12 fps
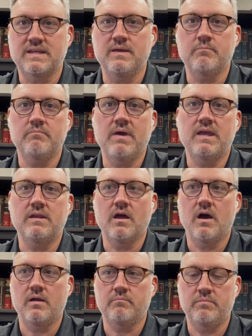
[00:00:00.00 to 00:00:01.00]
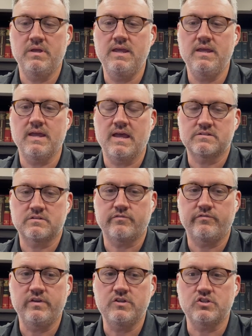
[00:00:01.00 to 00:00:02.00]
it may not be as
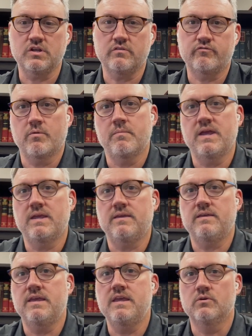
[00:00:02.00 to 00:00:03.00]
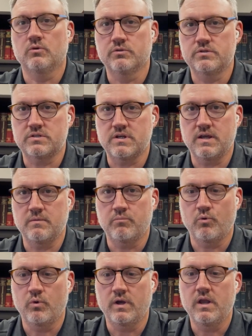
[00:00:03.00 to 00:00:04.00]
efficient from a yield
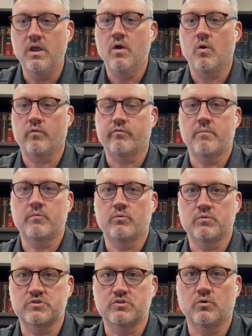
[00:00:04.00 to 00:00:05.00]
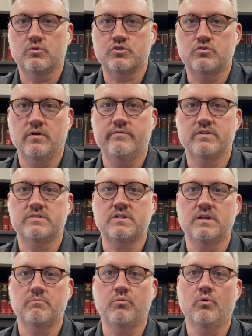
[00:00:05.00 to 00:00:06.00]
standpoint or from a results-driven
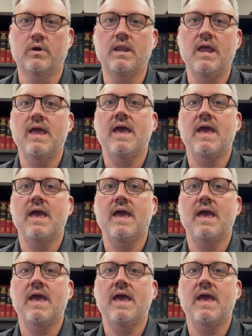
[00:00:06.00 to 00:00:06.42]
standpoint